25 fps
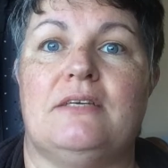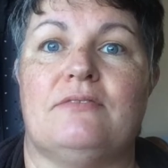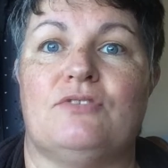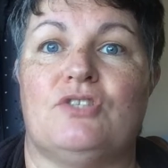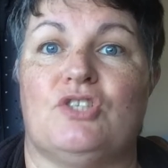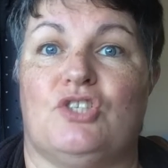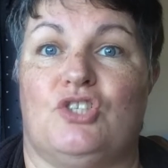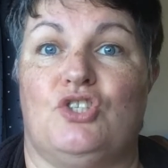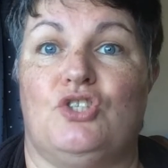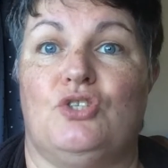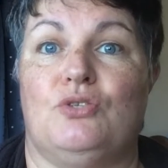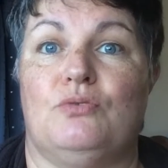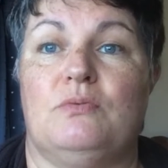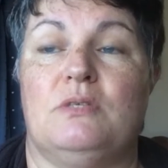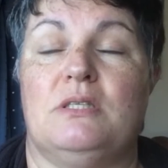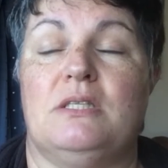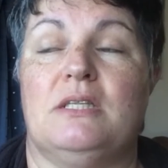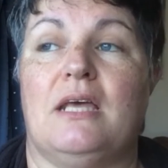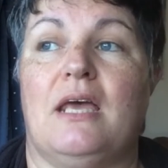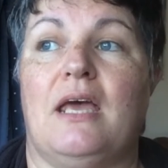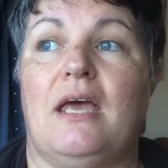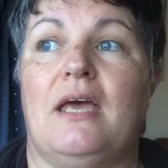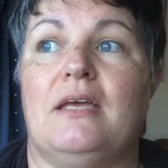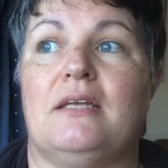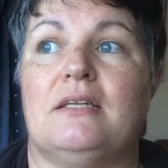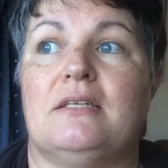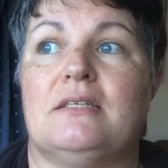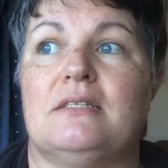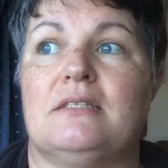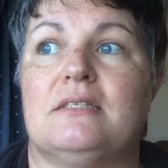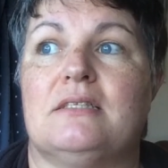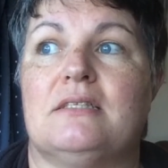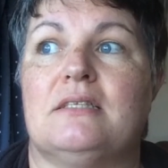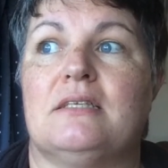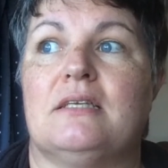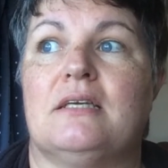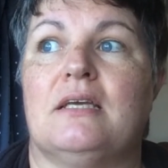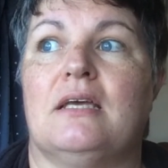of just doing
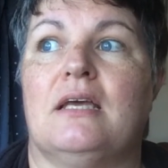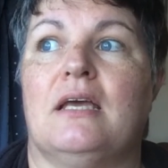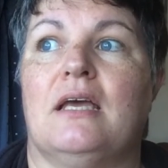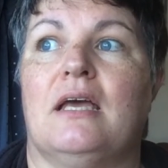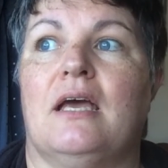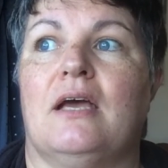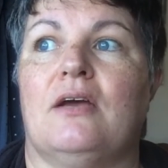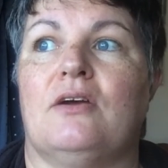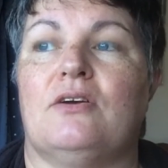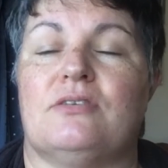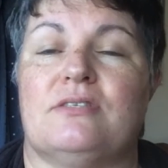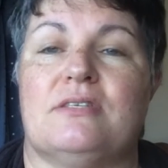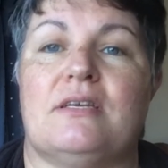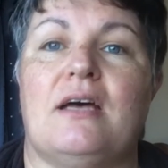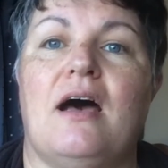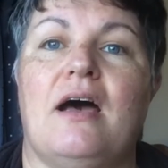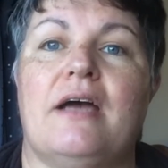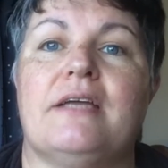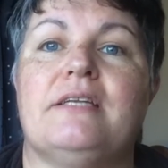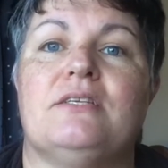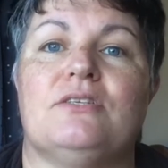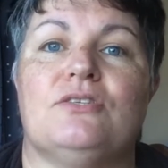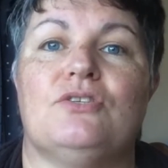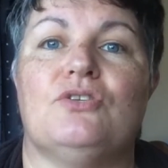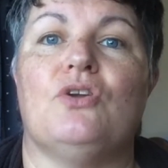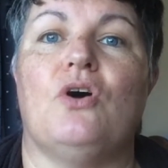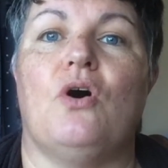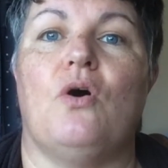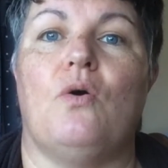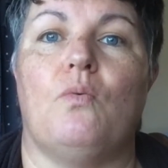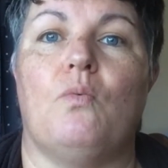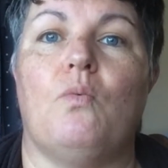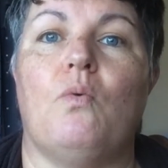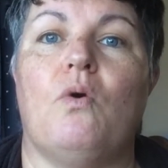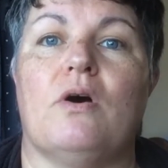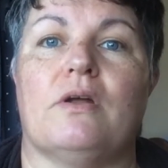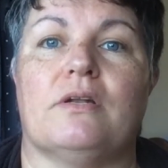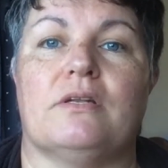that because I did not
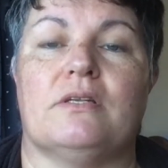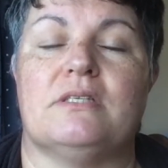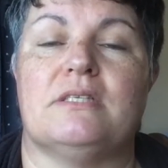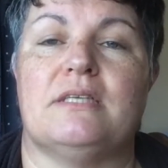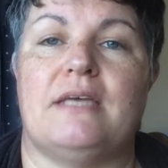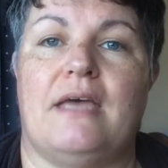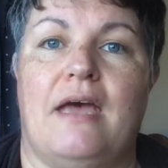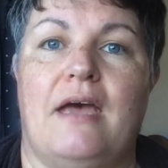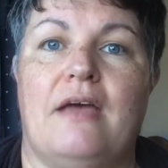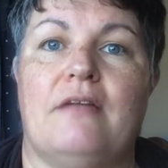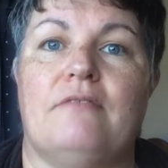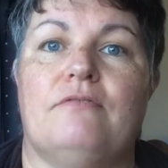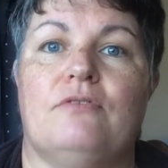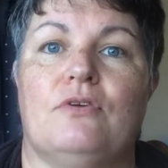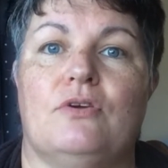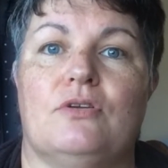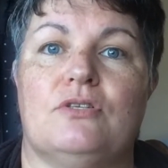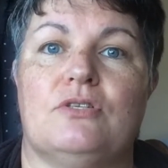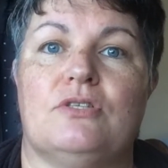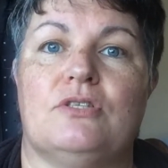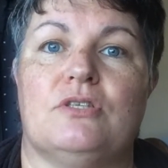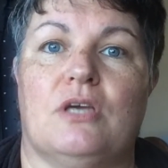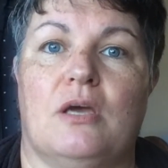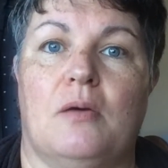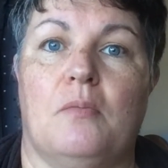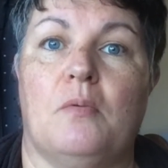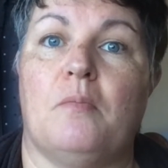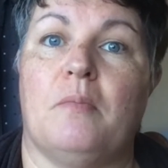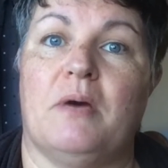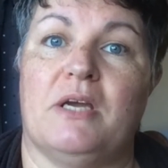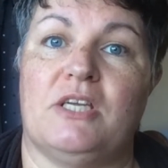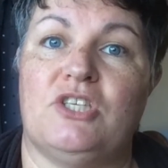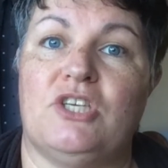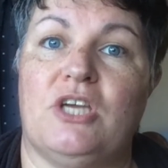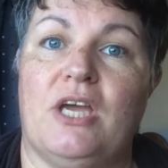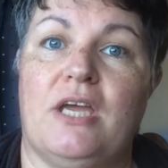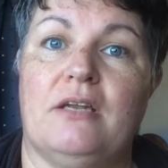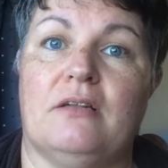want adverts to come on my
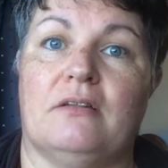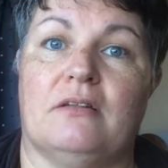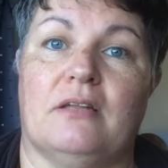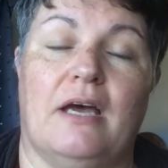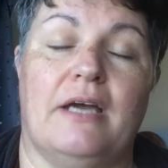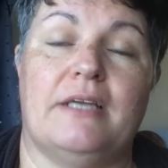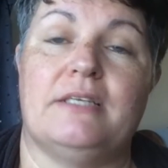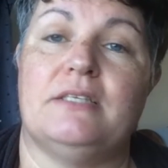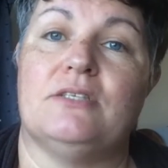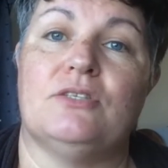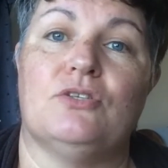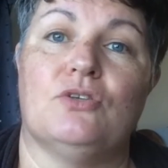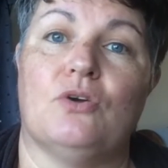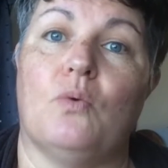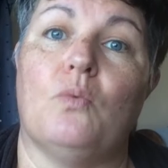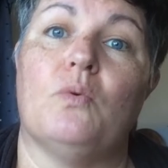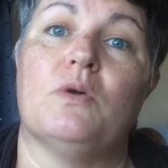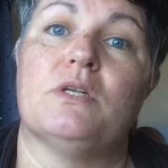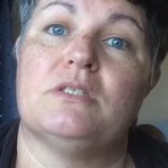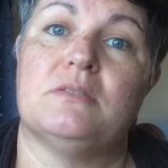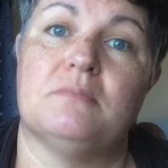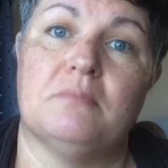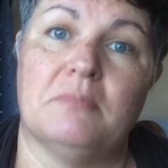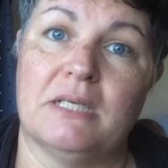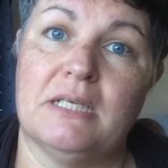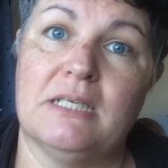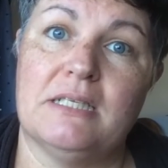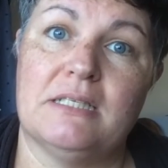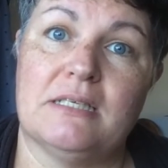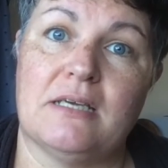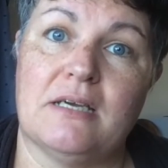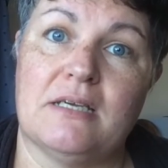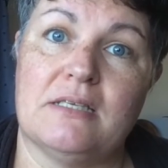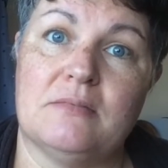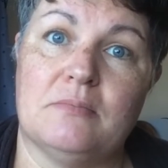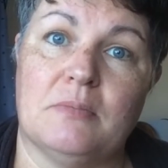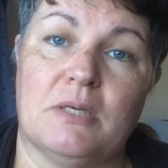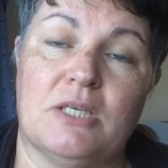channel. I did not want to
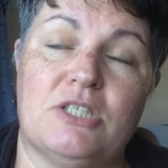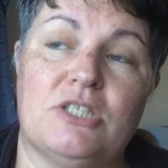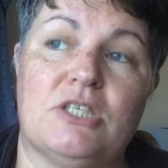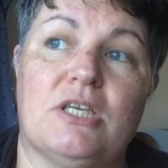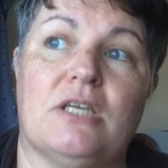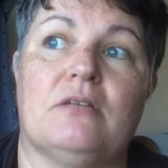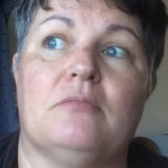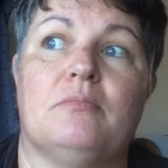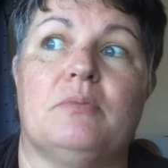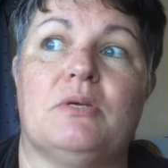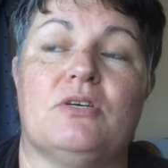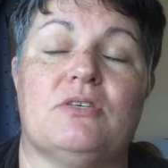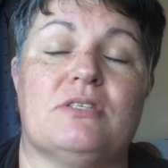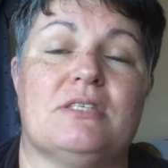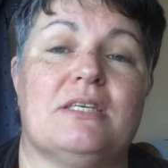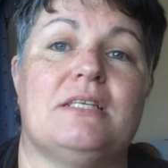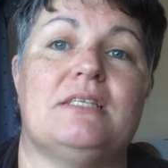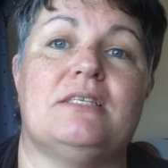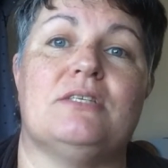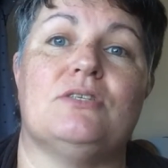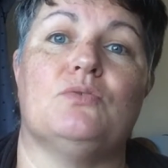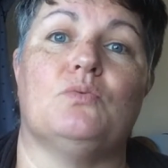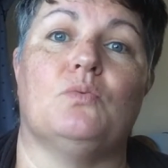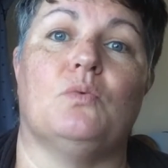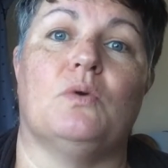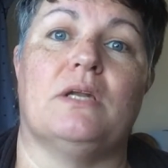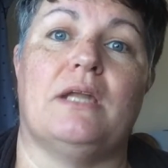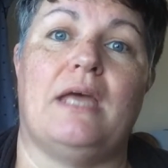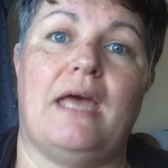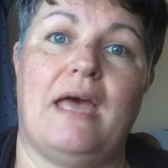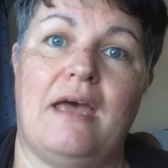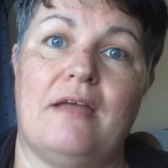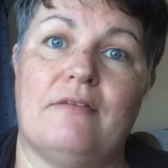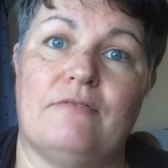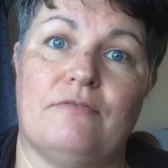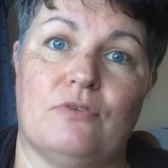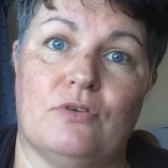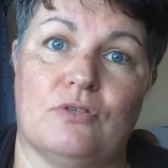monetize my channel because I didn't want
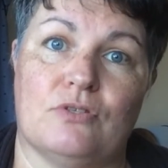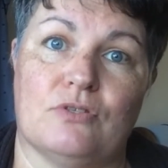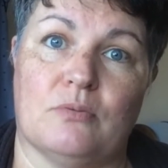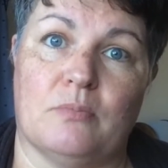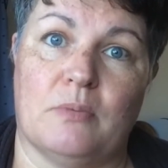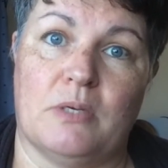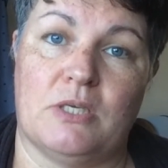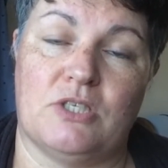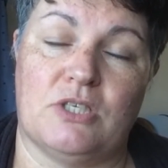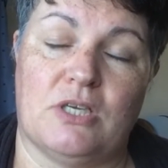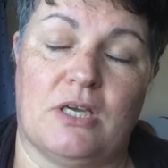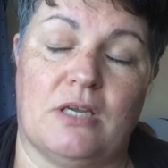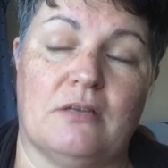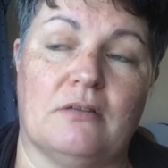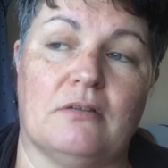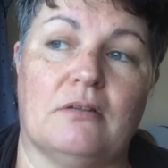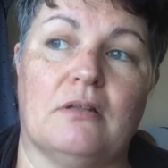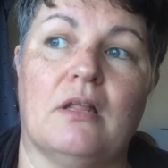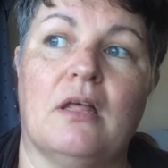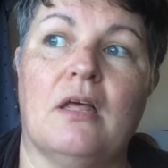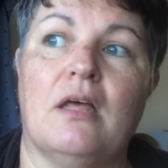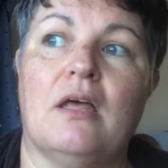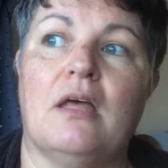adverts on my channel.